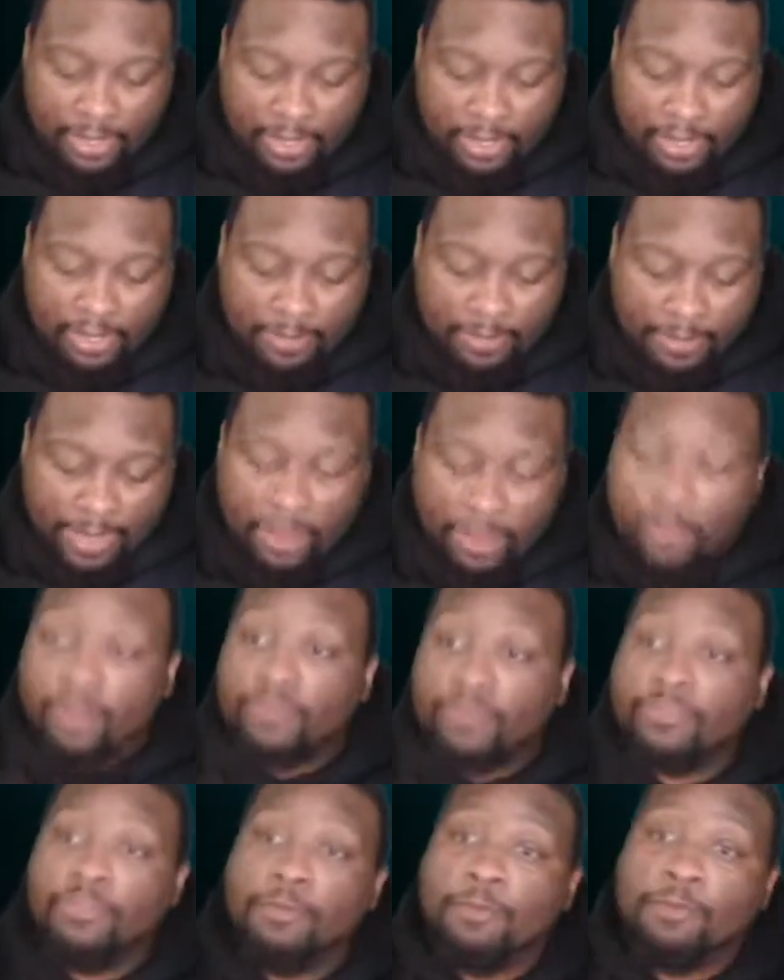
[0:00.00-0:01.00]
Um, I
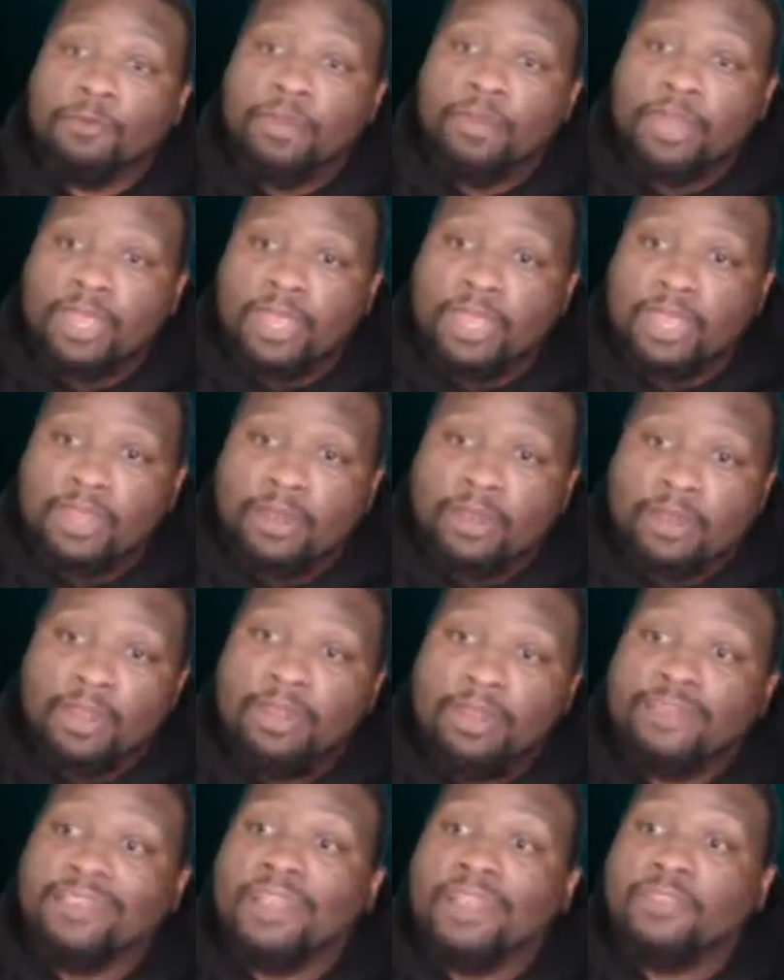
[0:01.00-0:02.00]
also put in
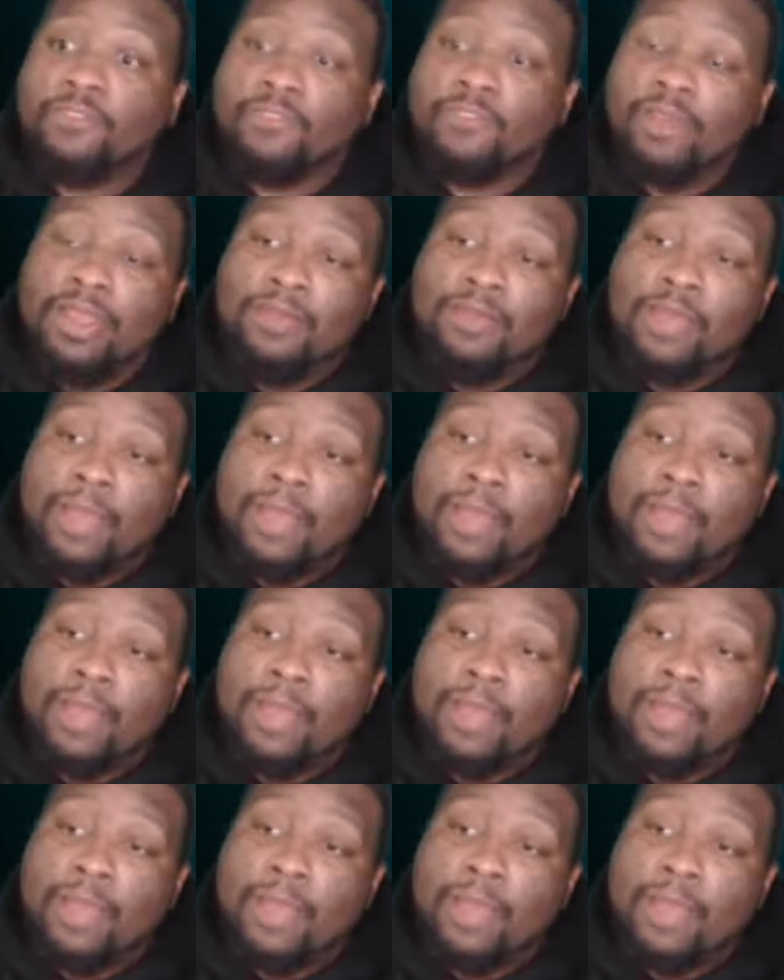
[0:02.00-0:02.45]
and test drive.